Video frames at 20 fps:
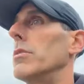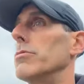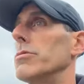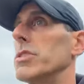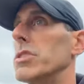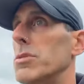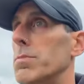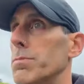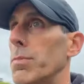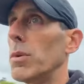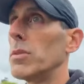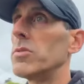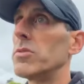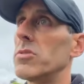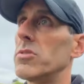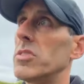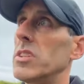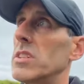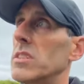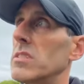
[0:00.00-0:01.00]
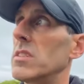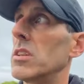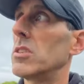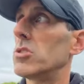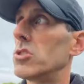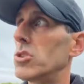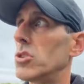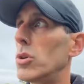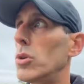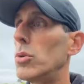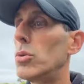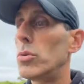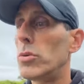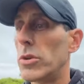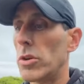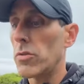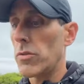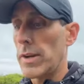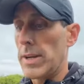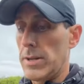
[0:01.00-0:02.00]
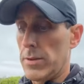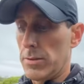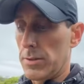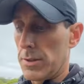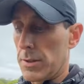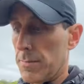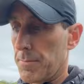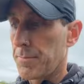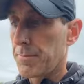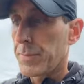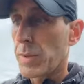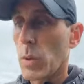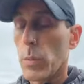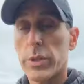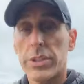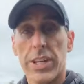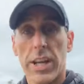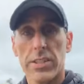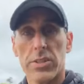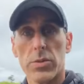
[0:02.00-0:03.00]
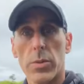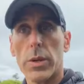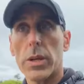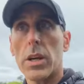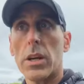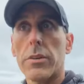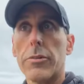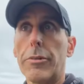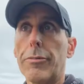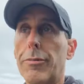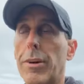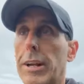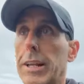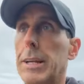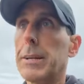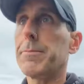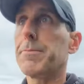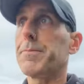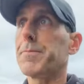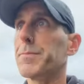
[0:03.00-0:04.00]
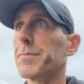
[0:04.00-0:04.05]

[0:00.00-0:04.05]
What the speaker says: responses to the ground, which has to occur in running,